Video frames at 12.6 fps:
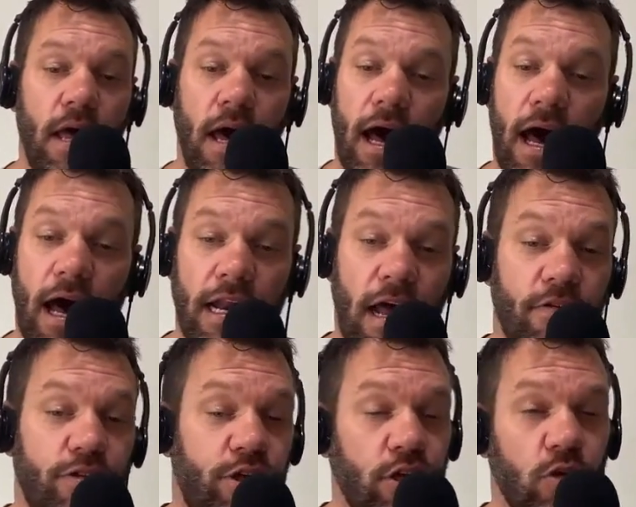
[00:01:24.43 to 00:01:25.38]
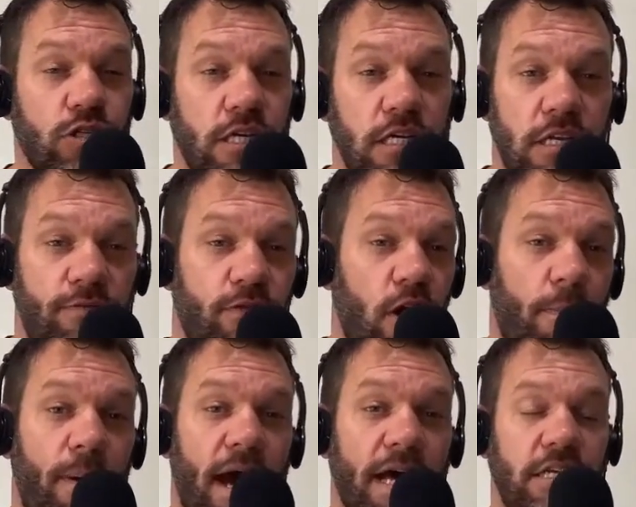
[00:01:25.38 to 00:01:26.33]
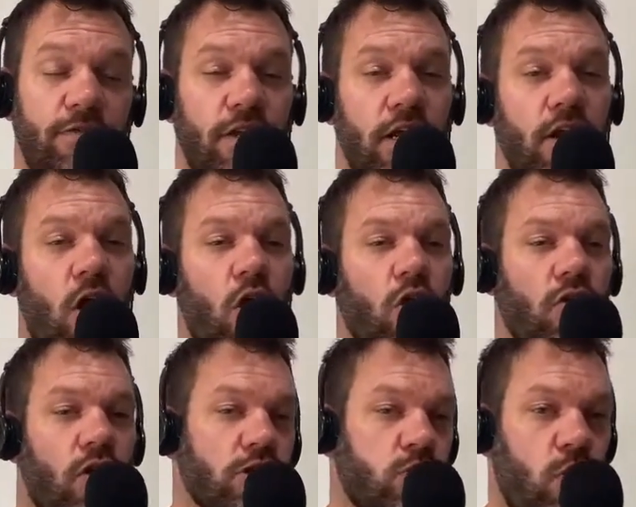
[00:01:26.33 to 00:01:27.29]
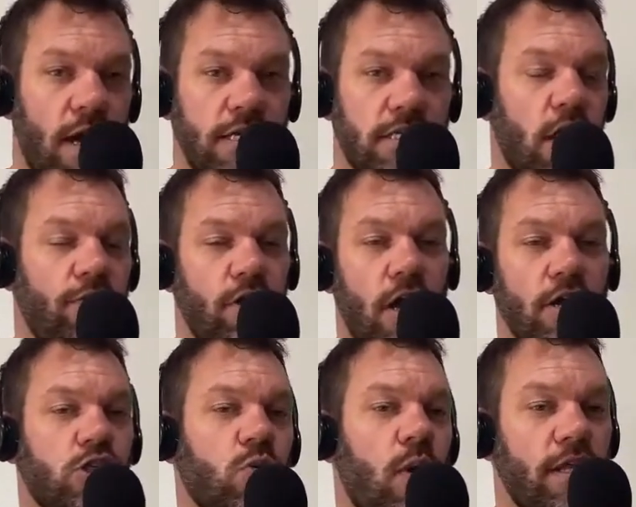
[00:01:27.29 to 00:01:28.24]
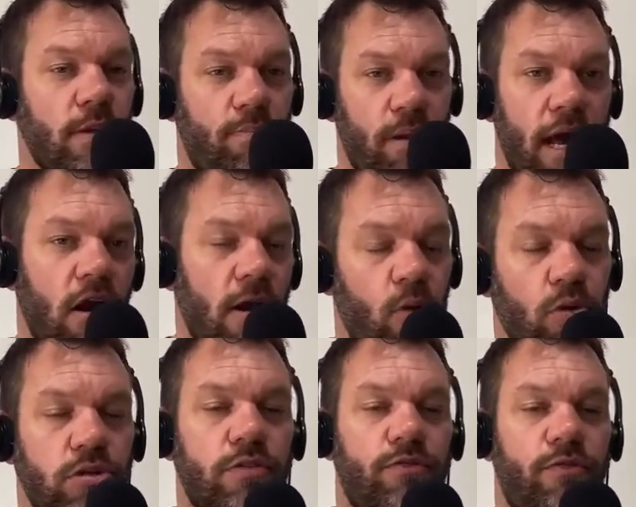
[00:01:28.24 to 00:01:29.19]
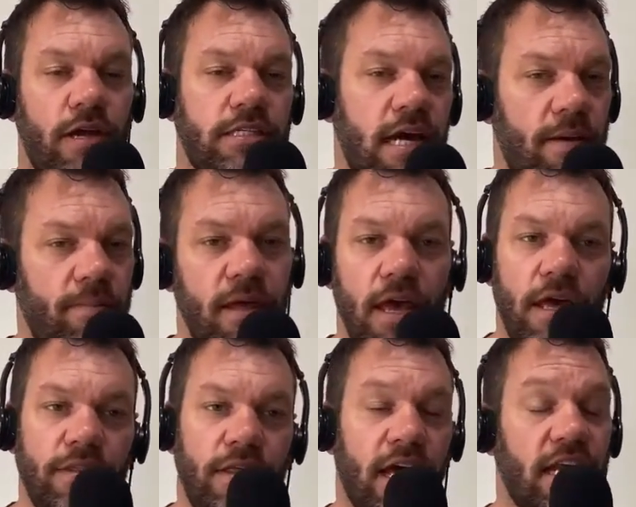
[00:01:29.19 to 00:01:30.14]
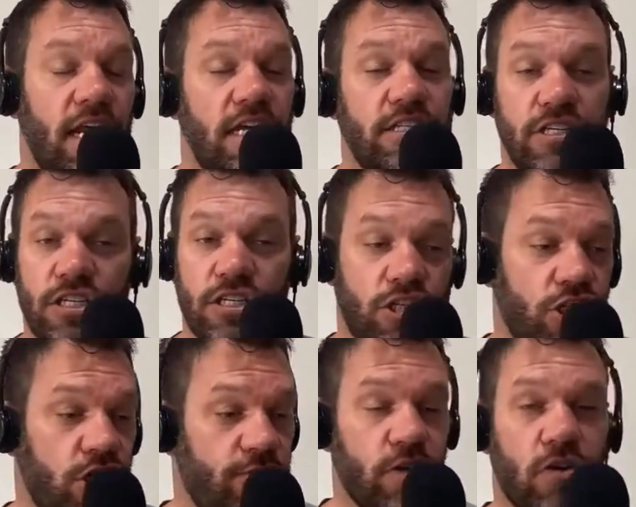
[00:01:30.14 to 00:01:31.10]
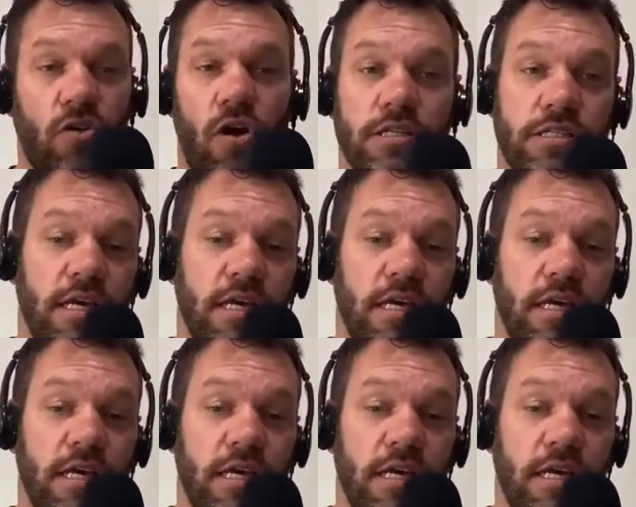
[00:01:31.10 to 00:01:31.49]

Another thing you'll see is they're very passive and they're going crossways. So if you don't square the player up or the defense up, they can easily just shift across